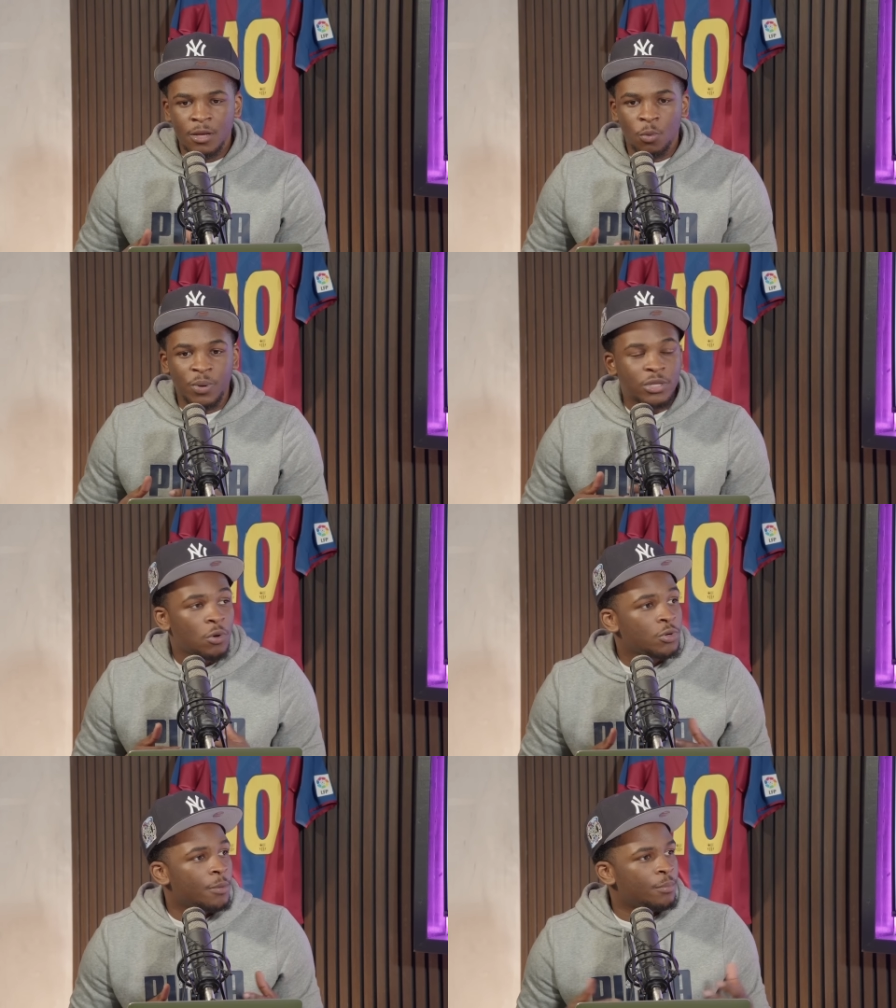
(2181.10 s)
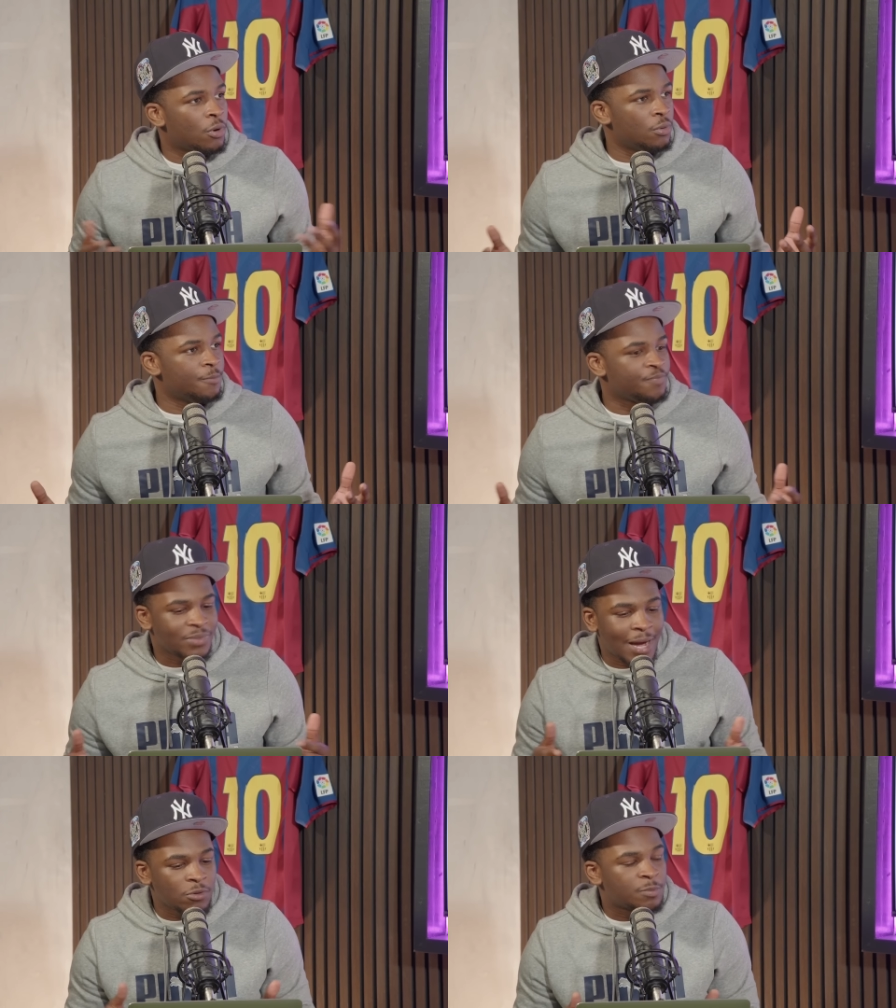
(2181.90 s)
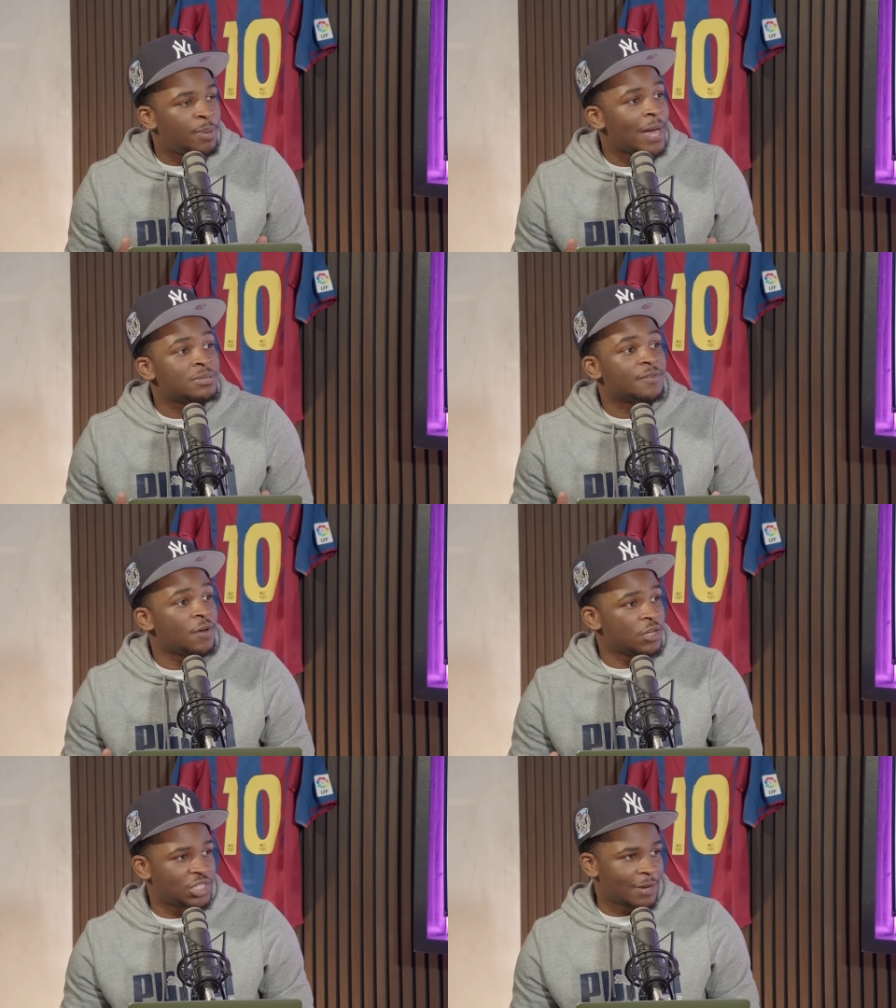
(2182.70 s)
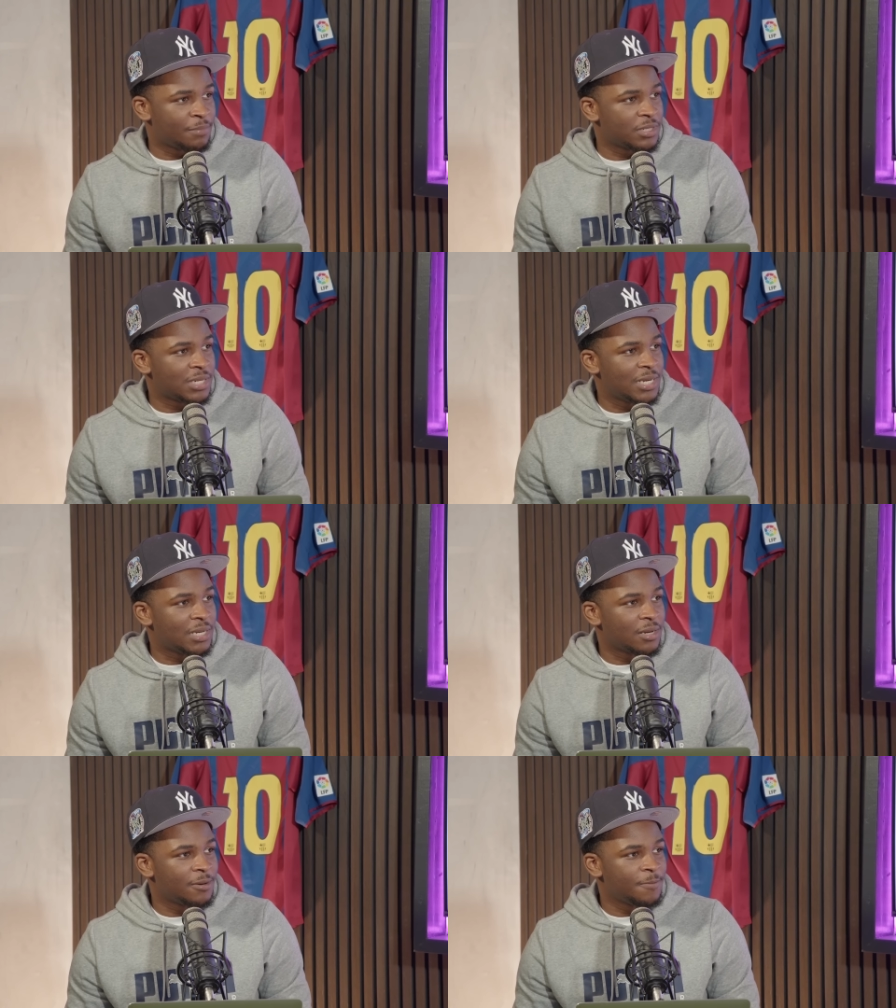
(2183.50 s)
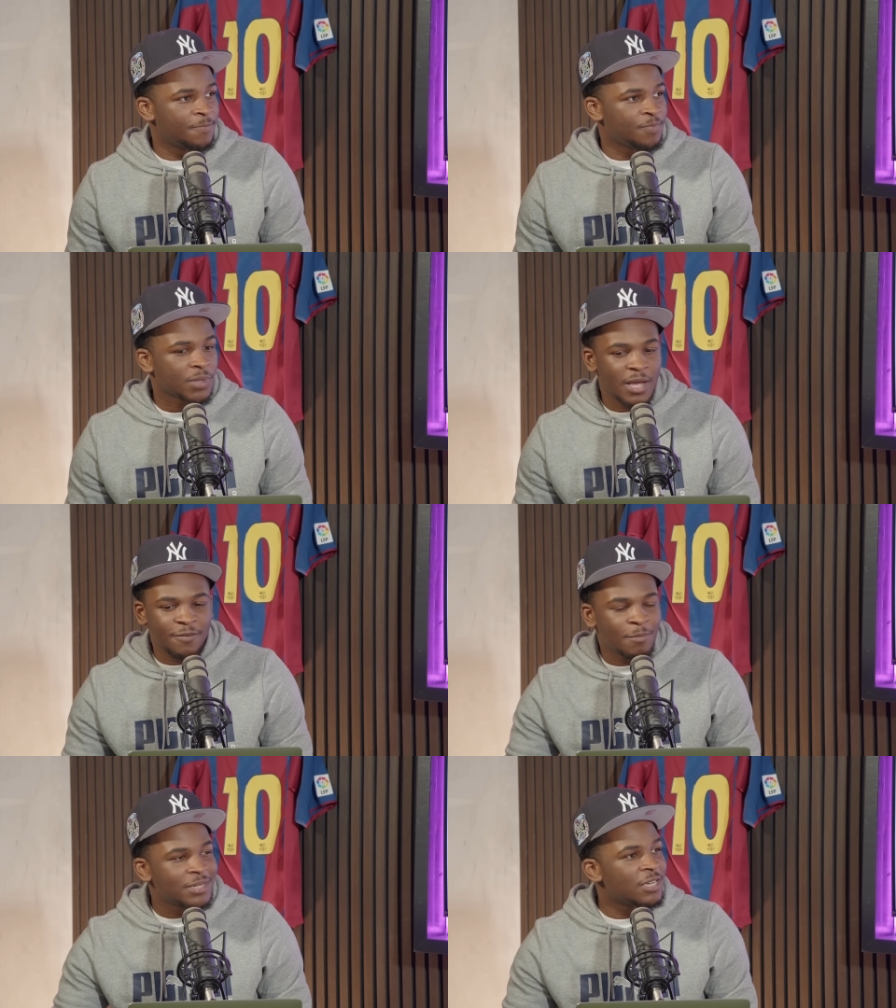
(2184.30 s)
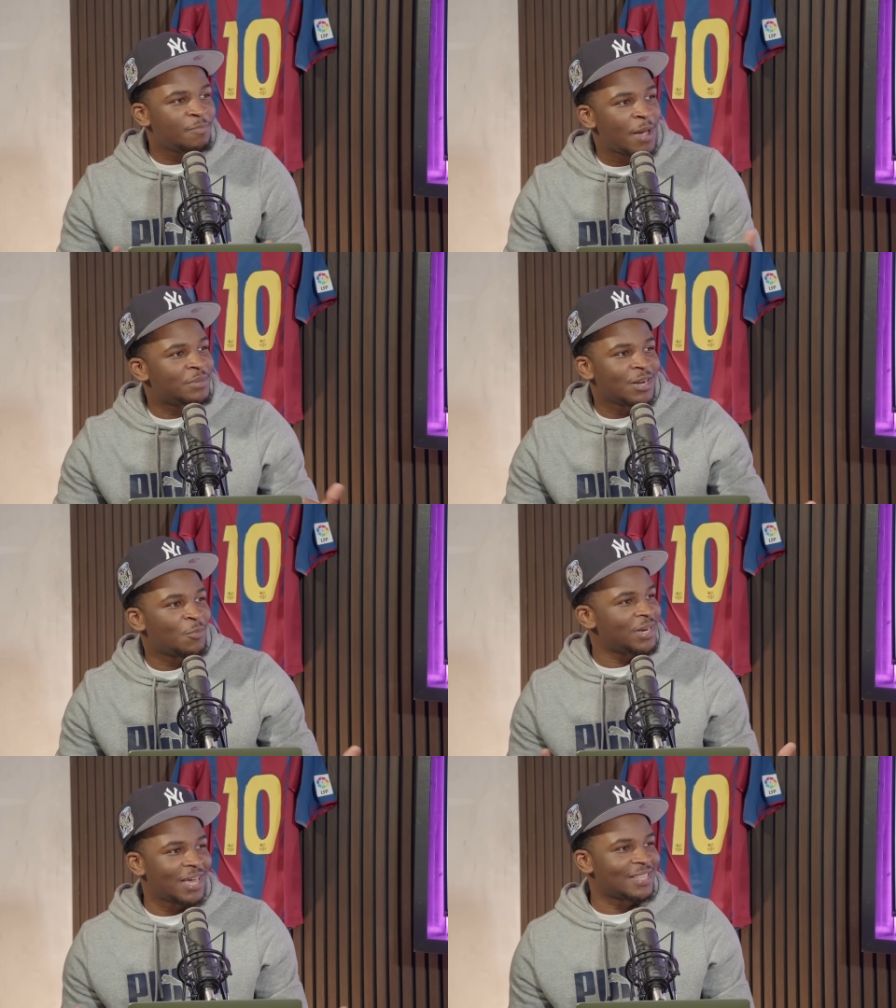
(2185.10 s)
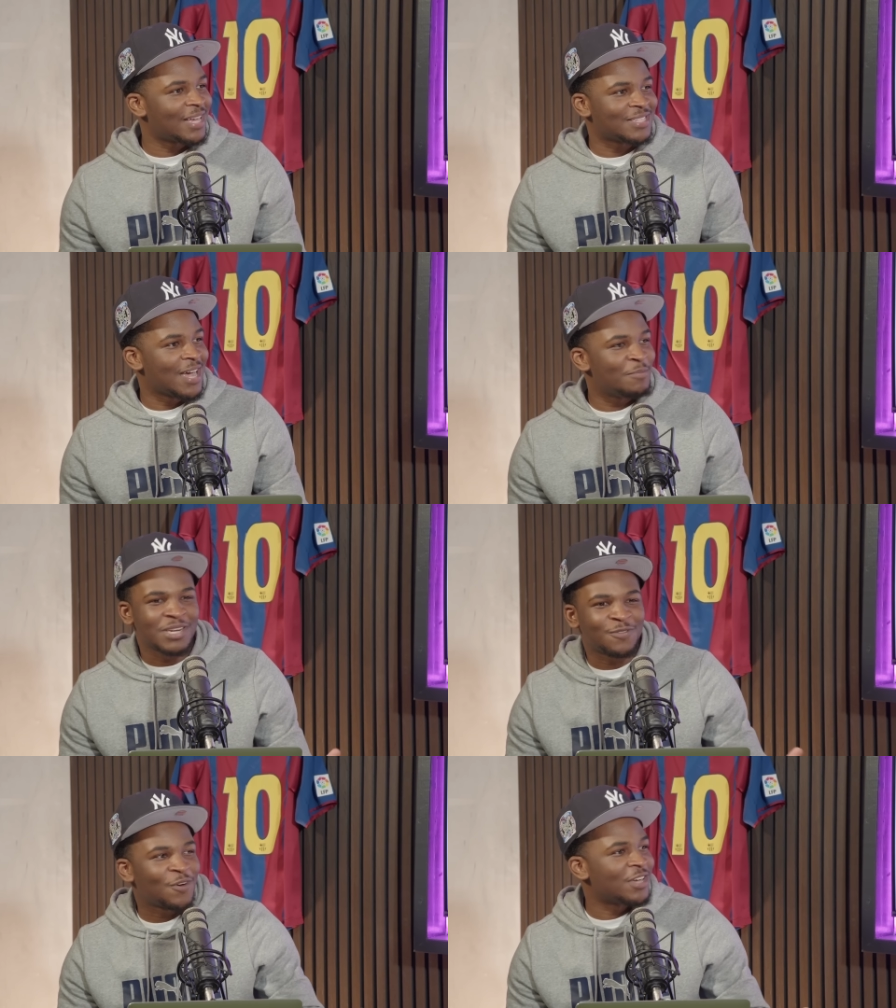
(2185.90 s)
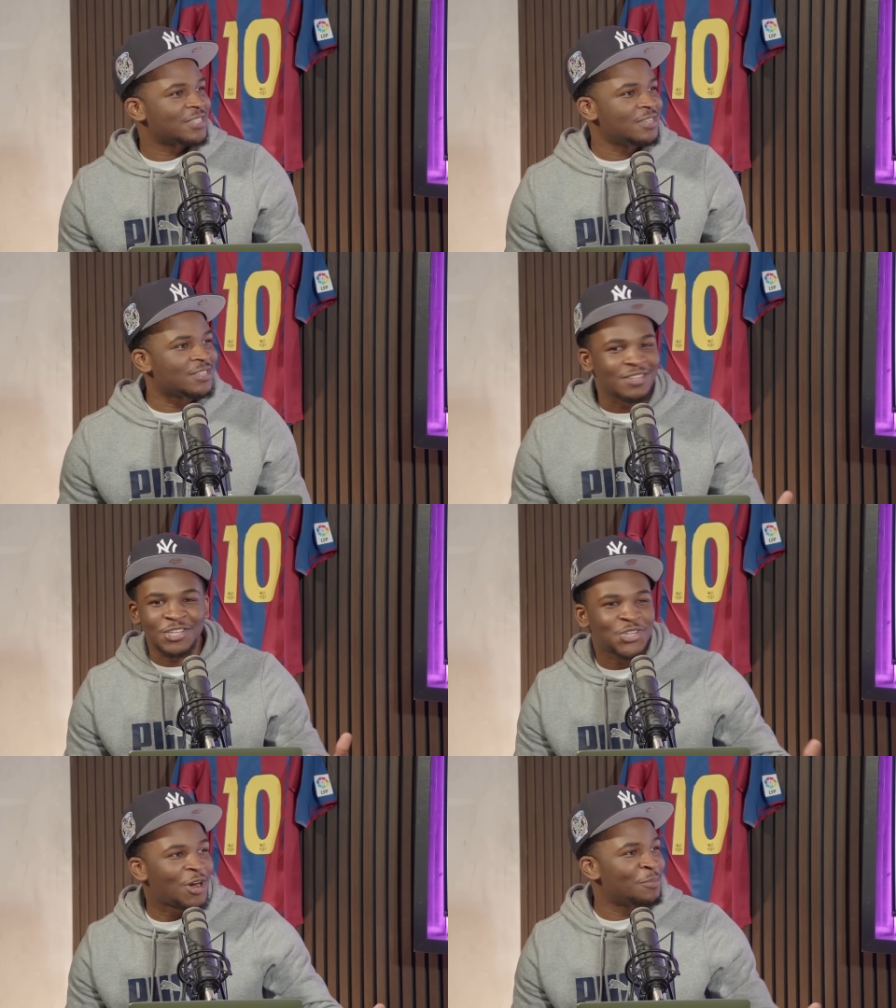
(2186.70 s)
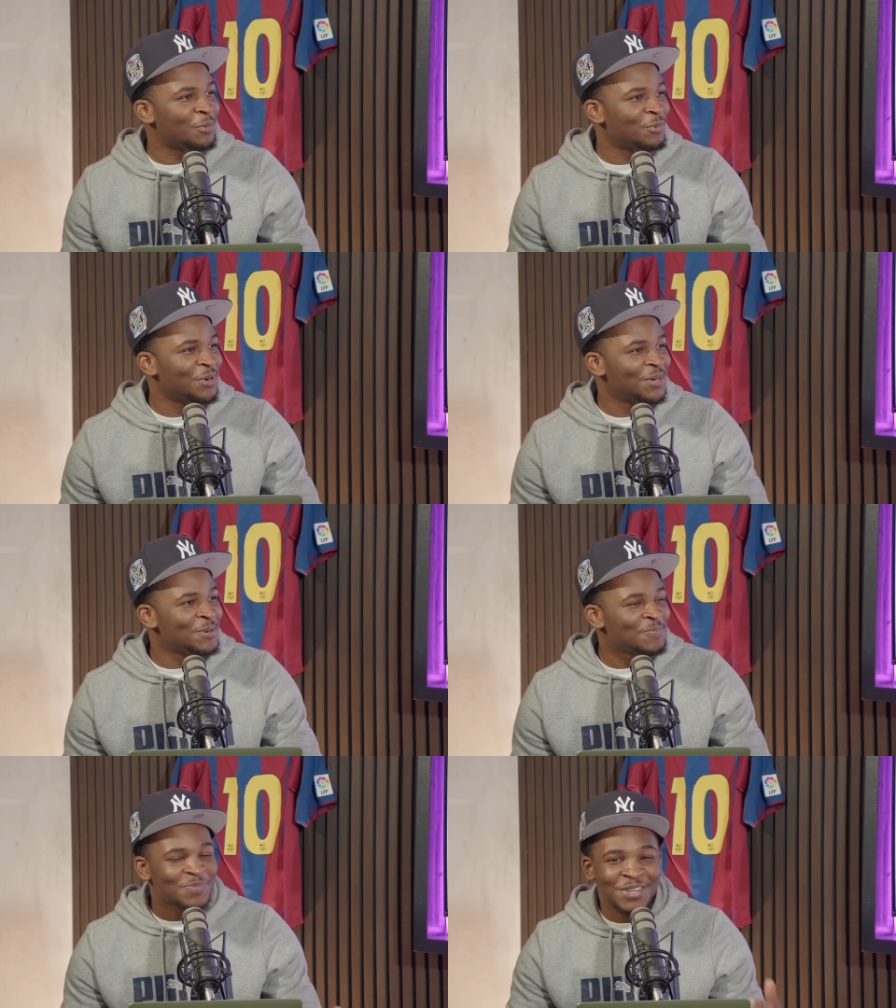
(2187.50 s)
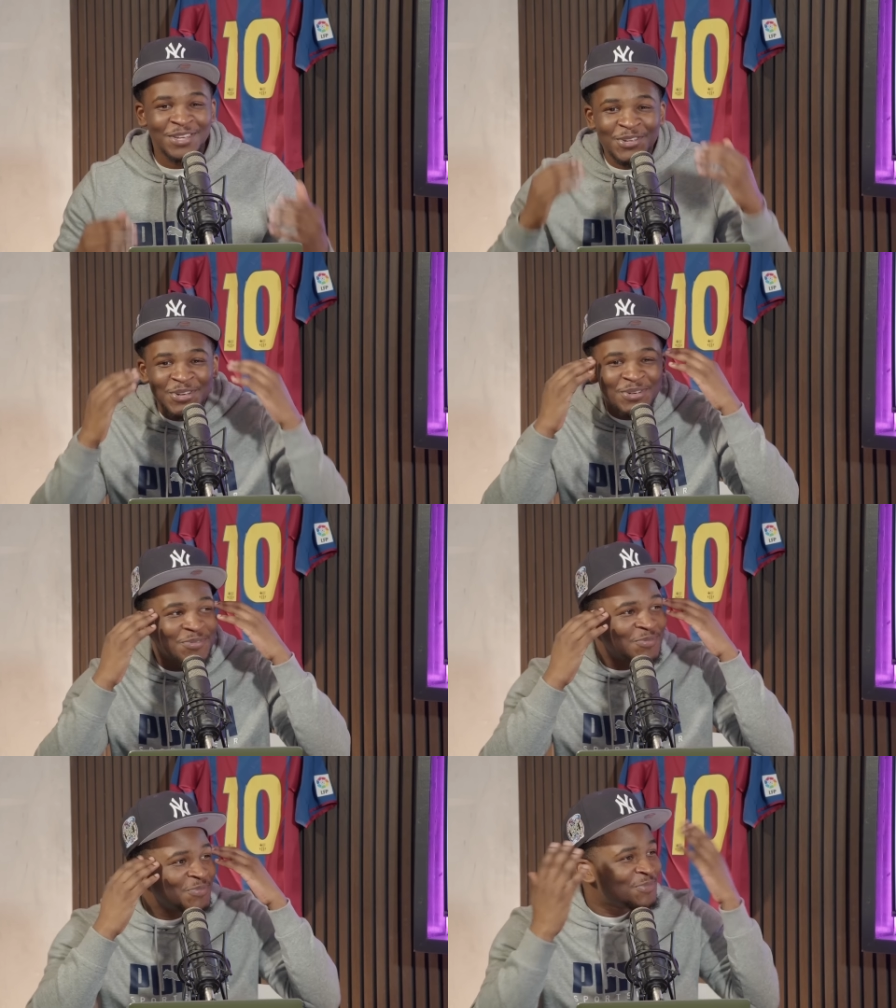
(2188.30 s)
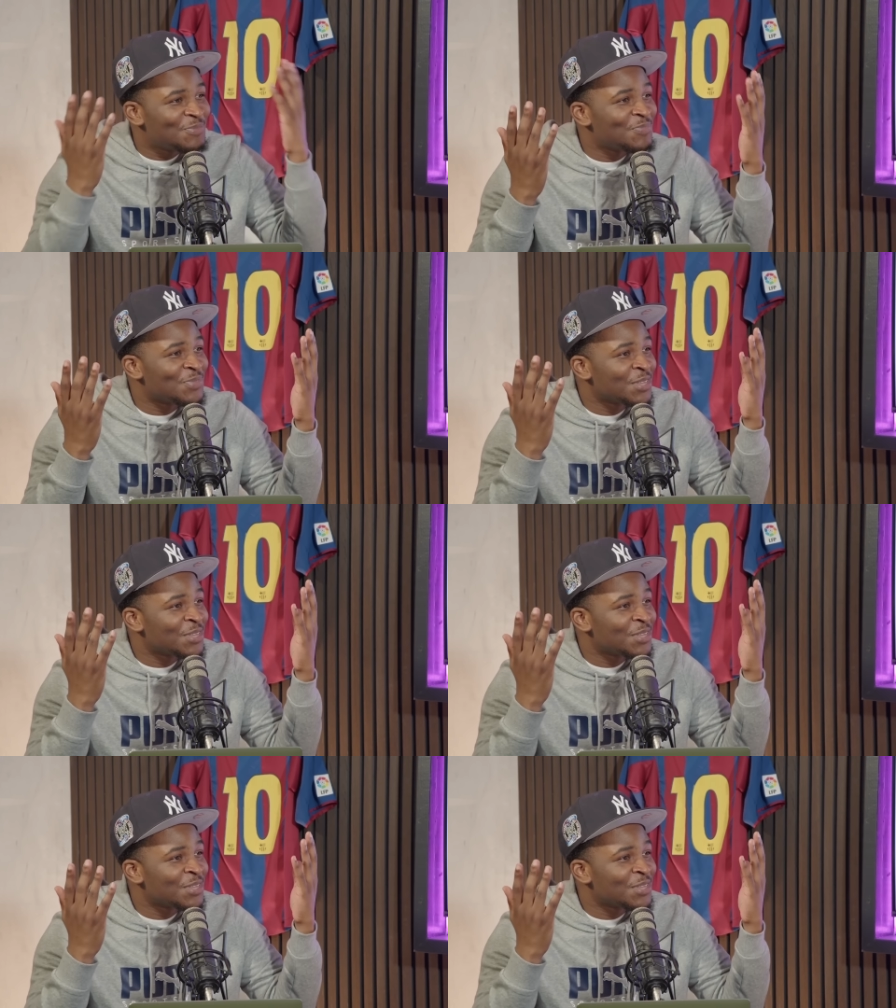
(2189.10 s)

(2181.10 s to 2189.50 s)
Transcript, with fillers: we don't know, bro. That was Pep's first Champions League. Mm. If imagine if Pep didn't win it at that time in his first season, the treble. Mm. They'd be calling him